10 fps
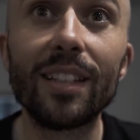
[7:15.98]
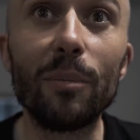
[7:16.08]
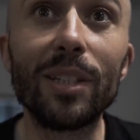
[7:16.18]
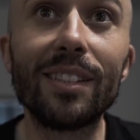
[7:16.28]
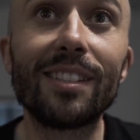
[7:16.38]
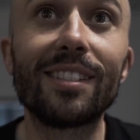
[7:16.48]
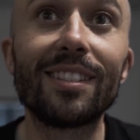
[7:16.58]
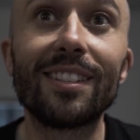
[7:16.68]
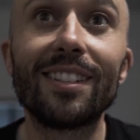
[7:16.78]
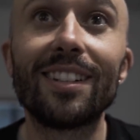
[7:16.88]
That
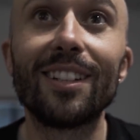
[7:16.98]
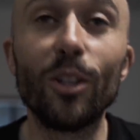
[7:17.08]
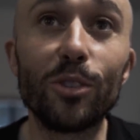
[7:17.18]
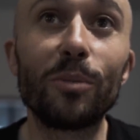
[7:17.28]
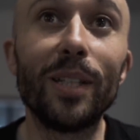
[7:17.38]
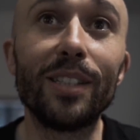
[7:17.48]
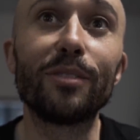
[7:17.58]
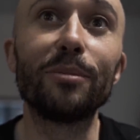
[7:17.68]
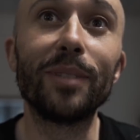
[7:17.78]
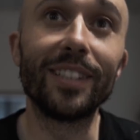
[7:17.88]
means lots of pizza
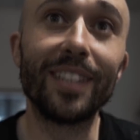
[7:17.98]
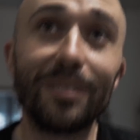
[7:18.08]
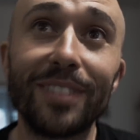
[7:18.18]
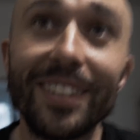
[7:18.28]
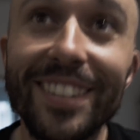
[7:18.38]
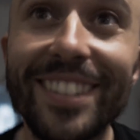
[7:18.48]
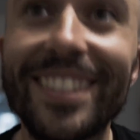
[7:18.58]
for me and none for you.